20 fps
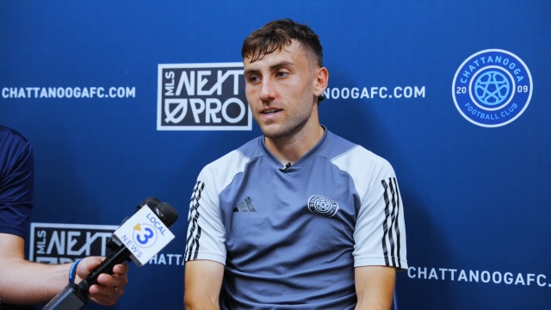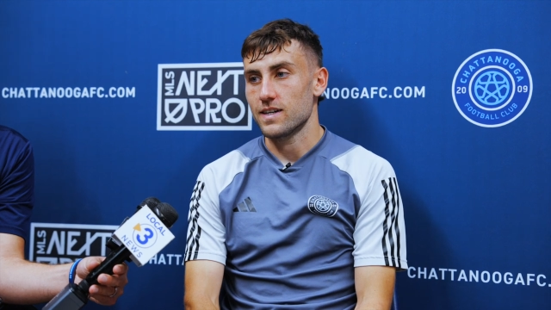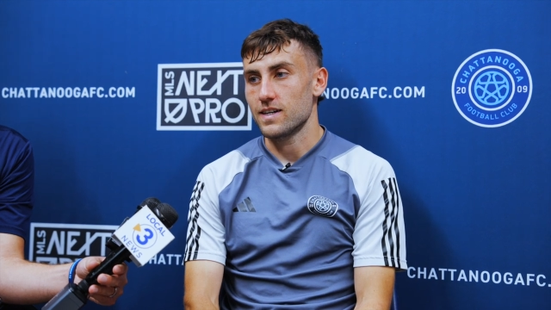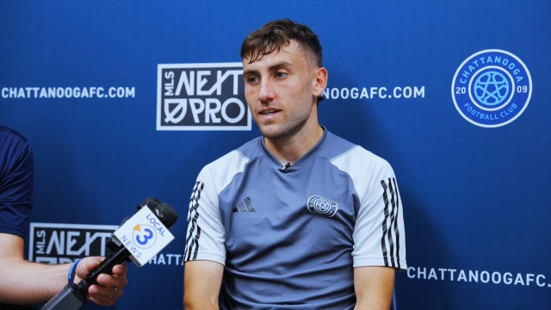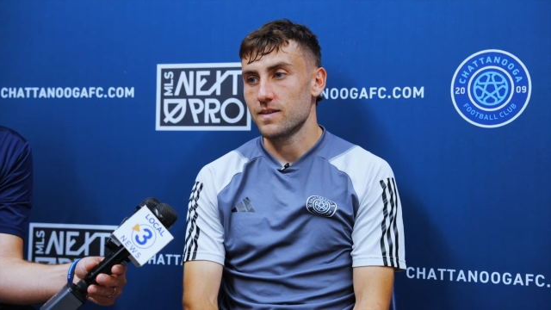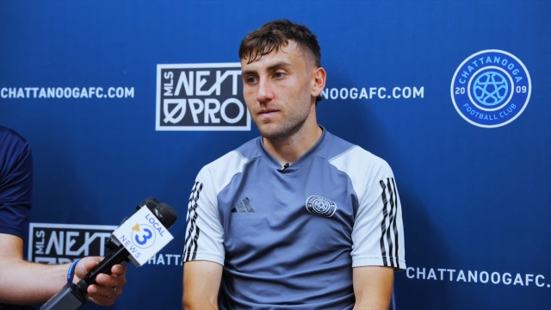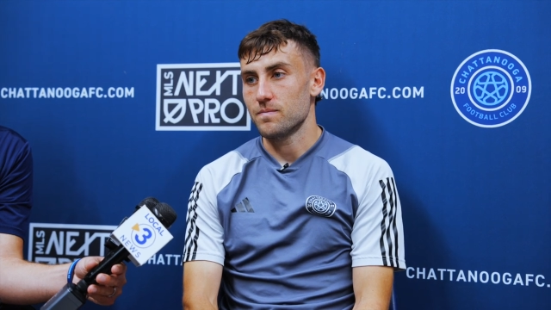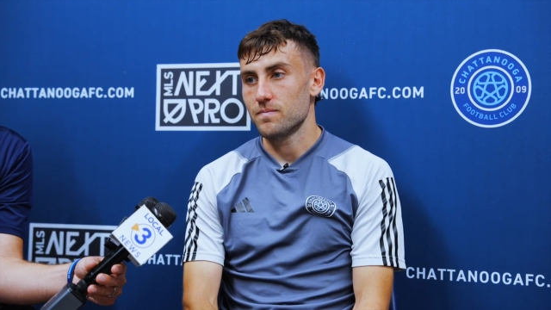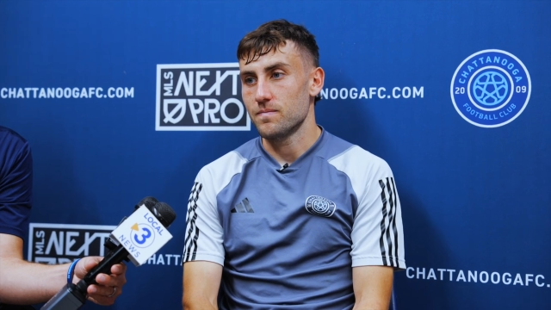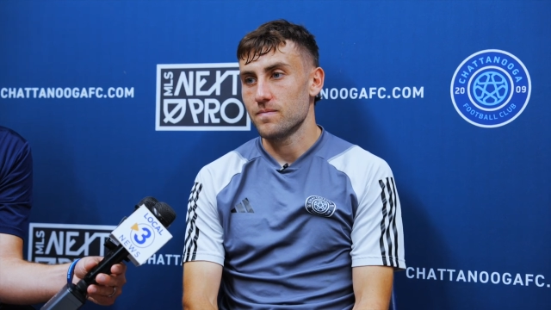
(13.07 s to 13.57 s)

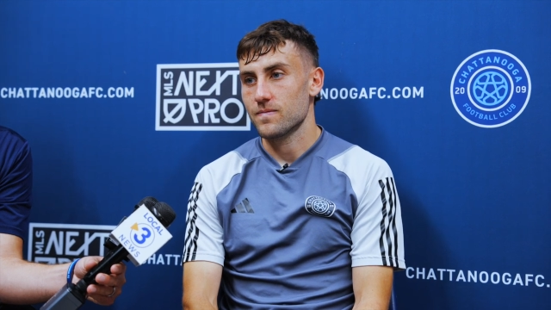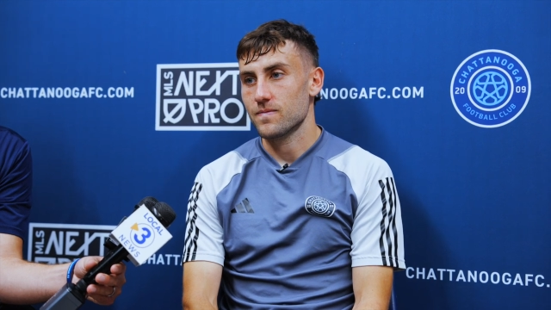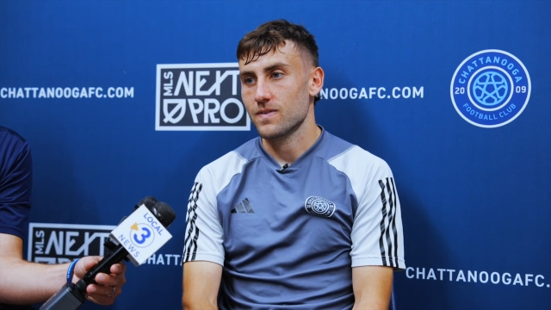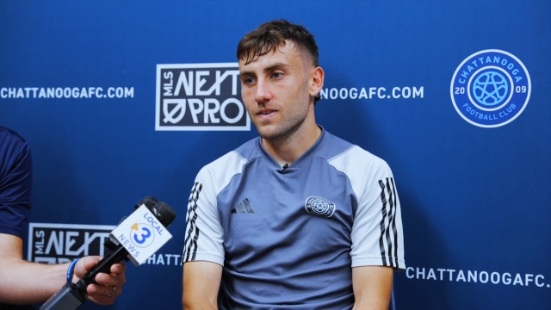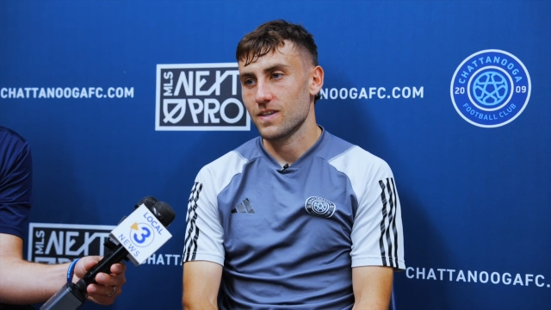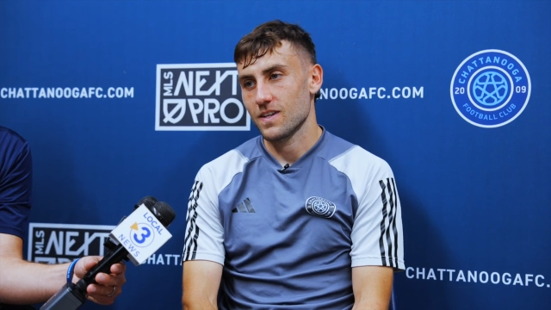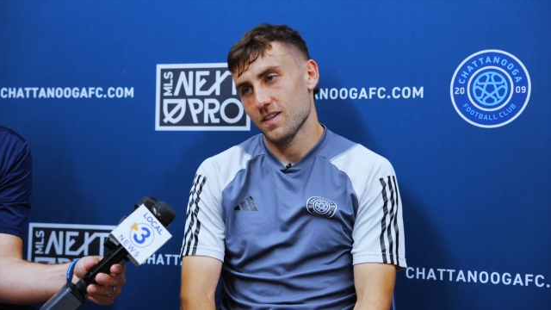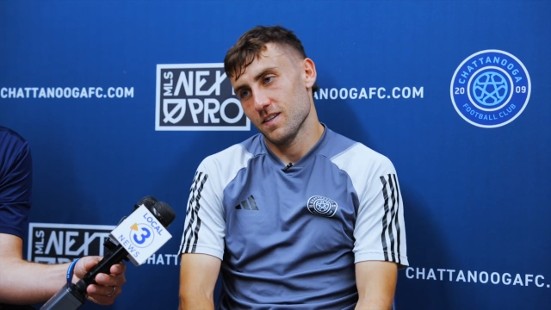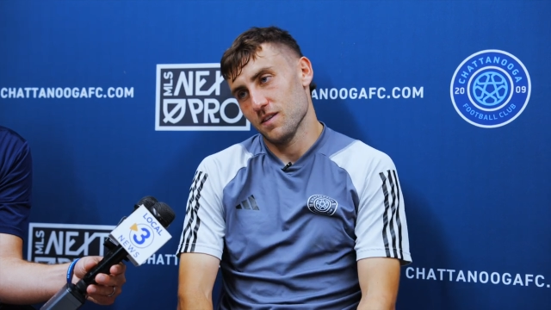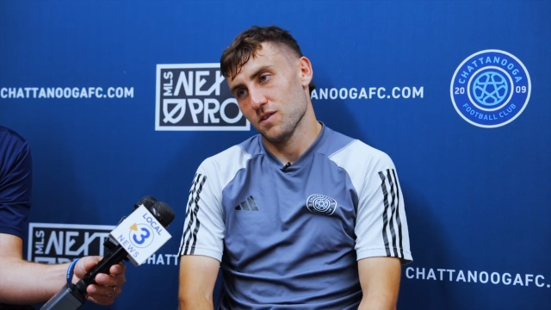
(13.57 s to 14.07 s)
Um,
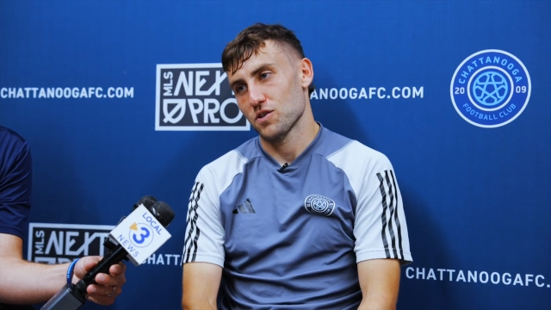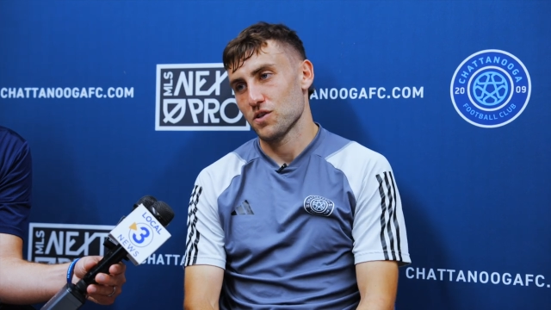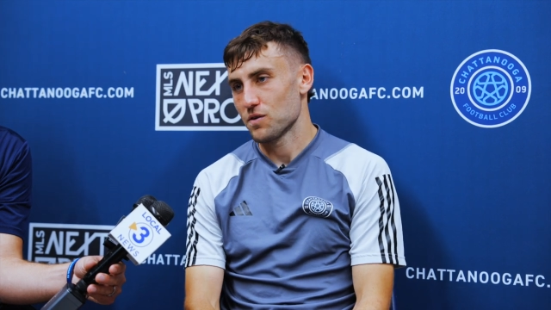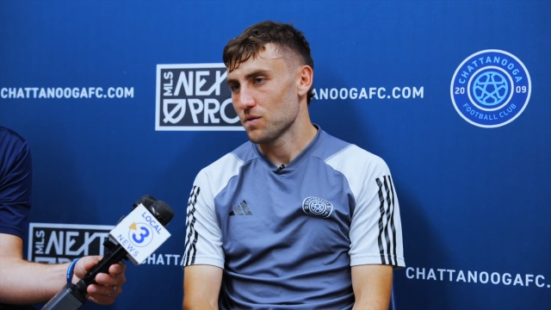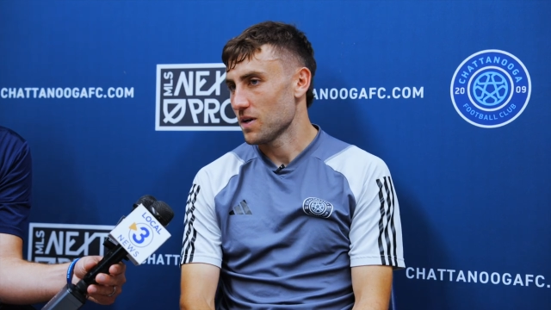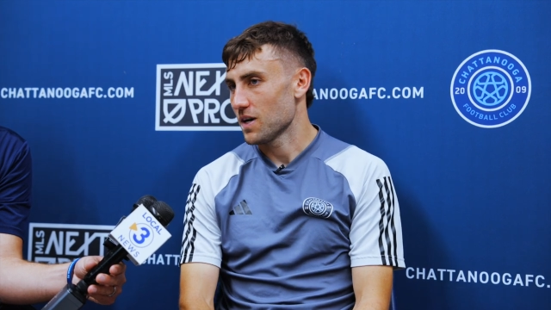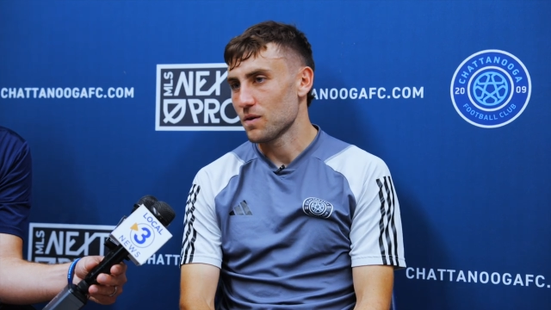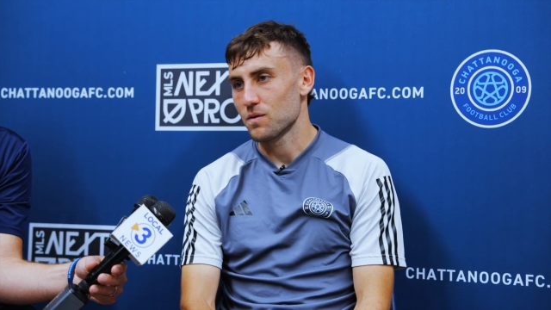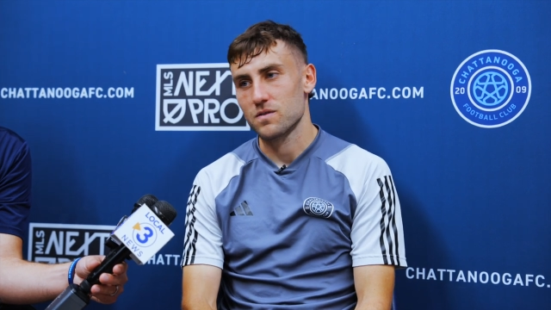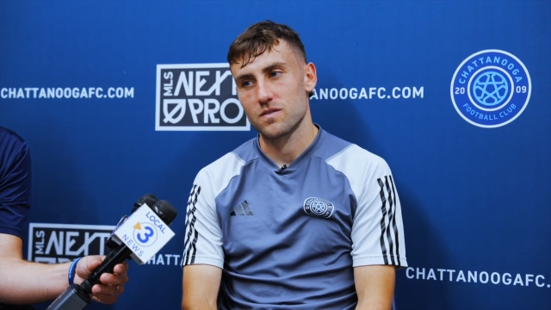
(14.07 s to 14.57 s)
the
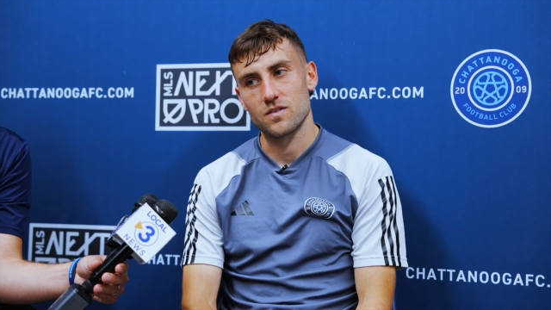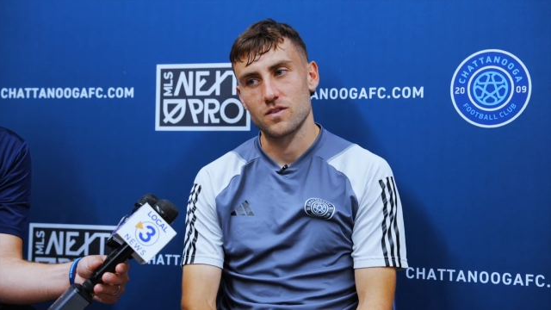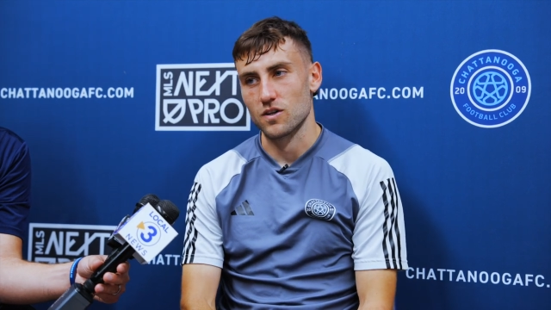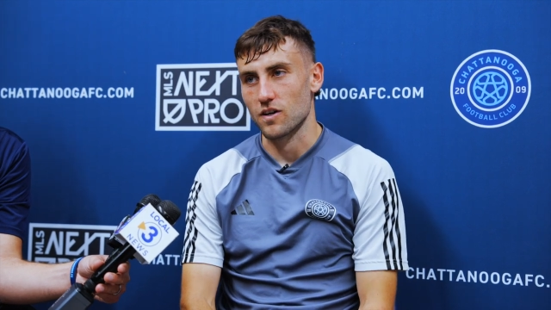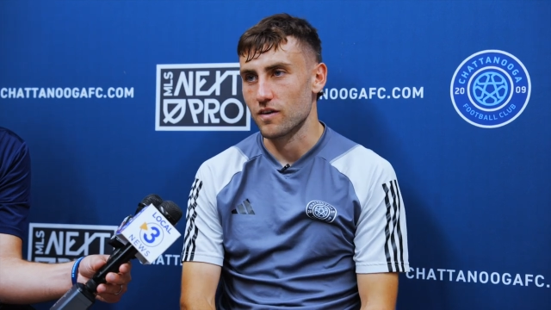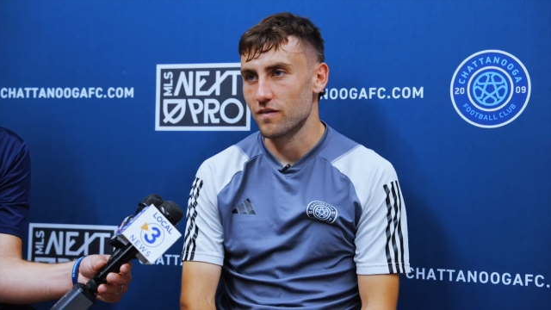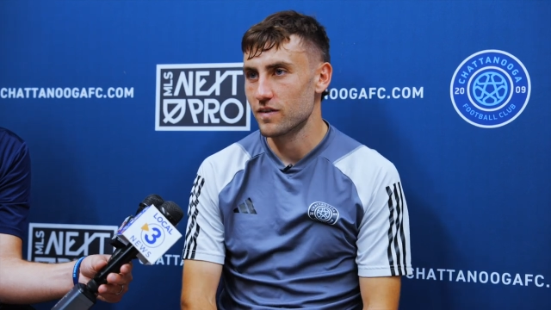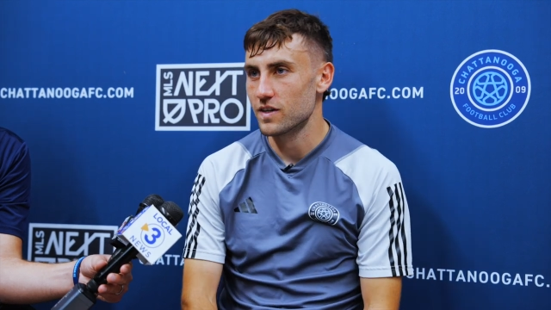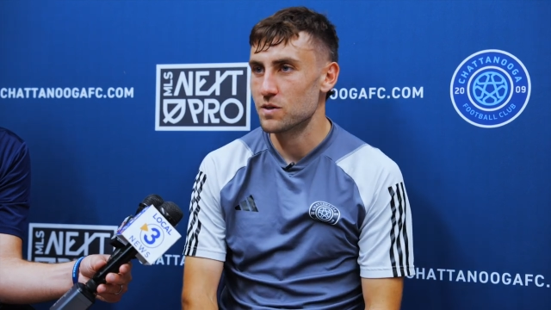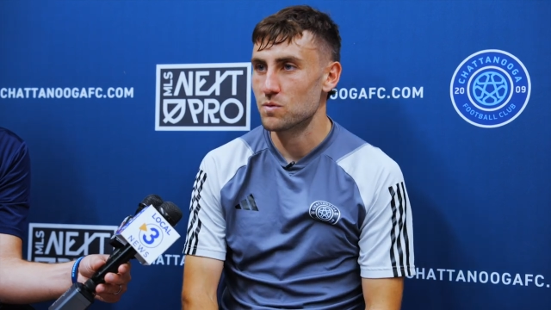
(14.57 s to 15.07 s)
shootout
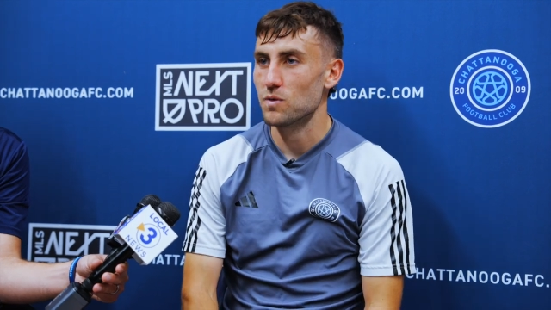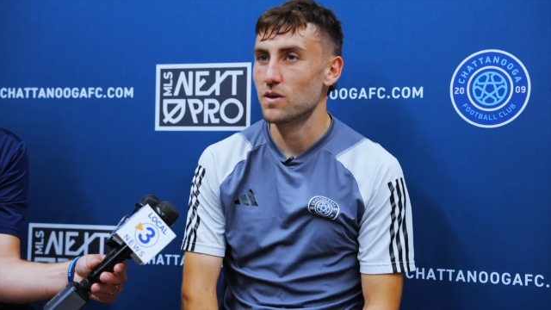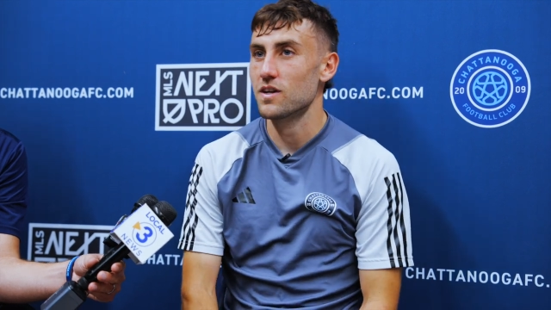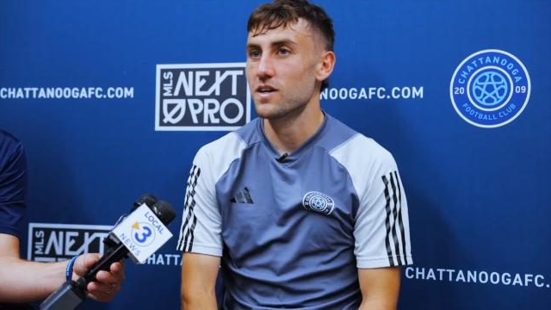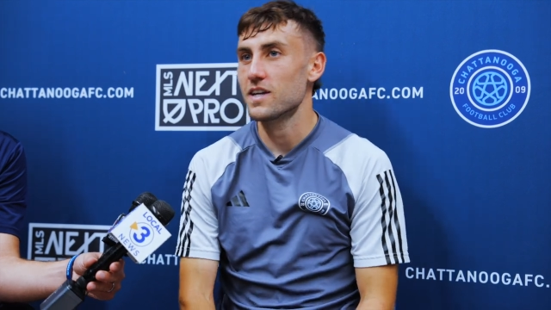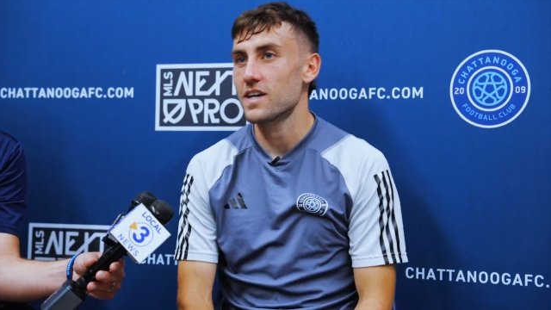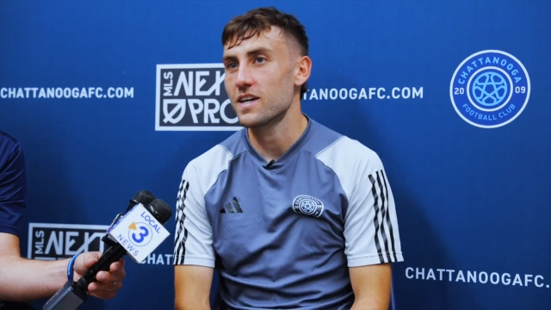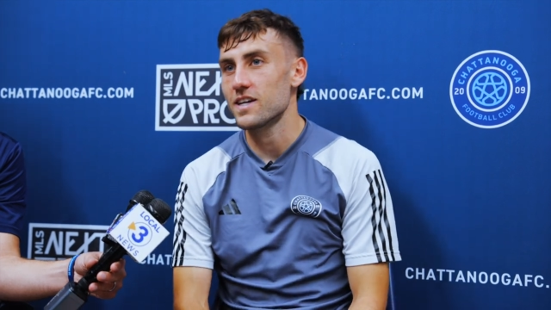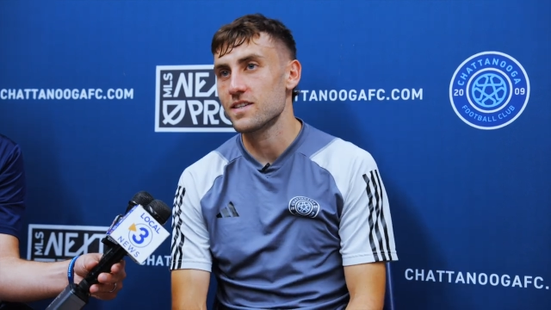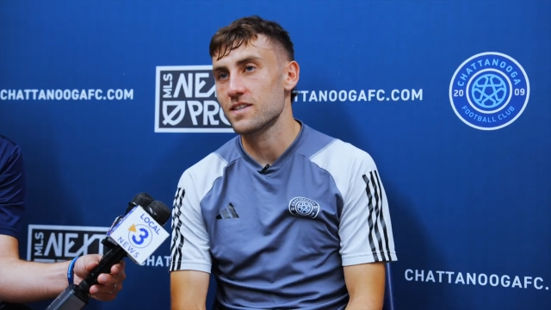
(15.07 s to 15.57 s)
sort of is what
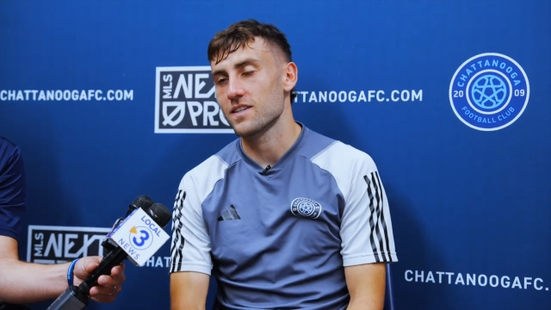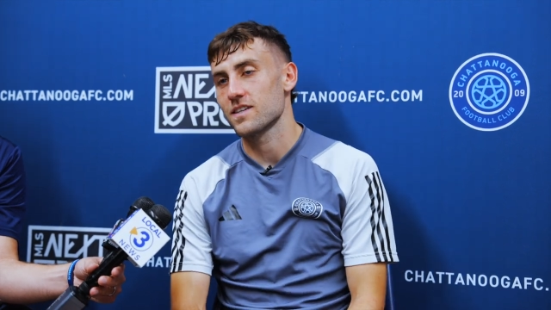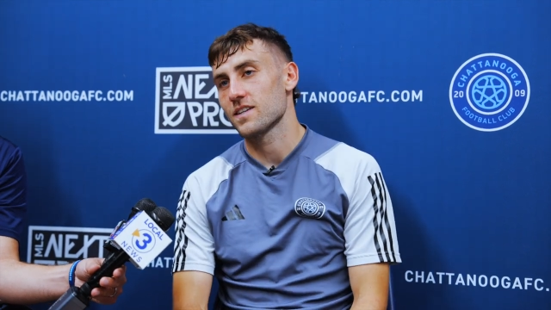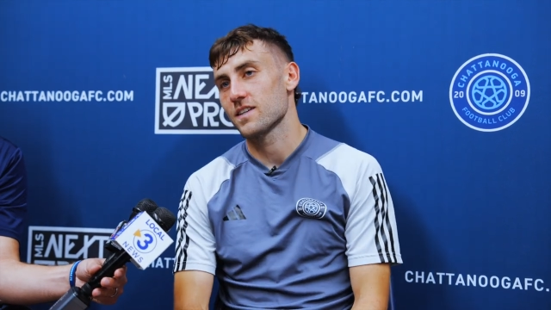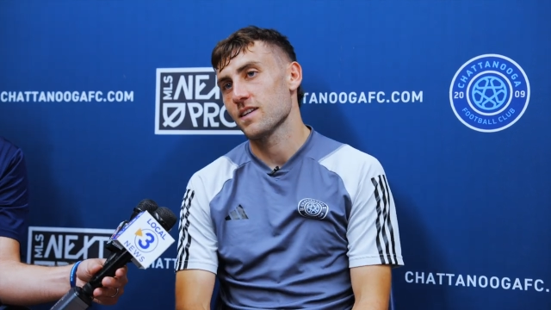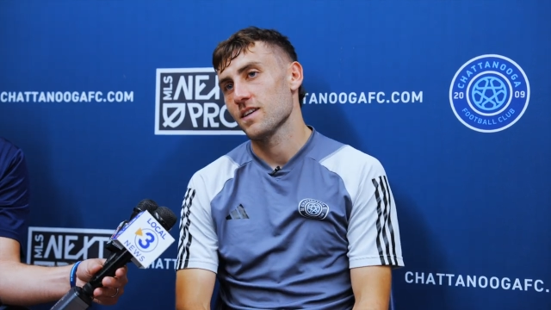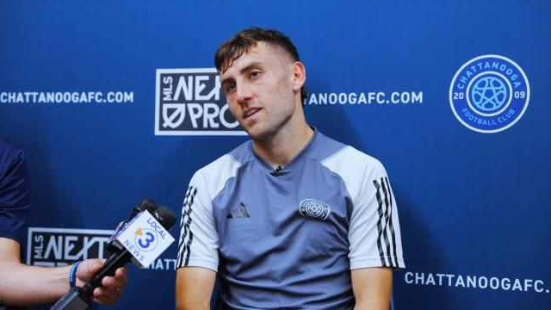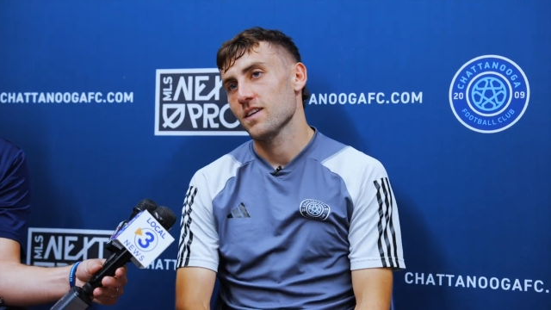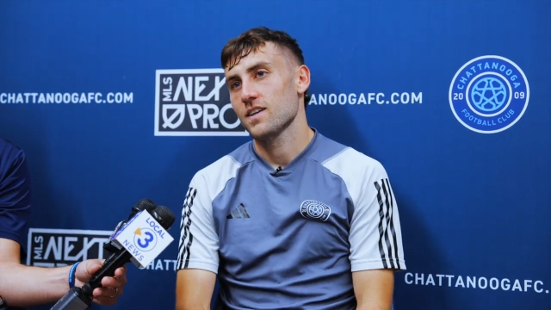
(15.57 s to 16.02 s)
it is, and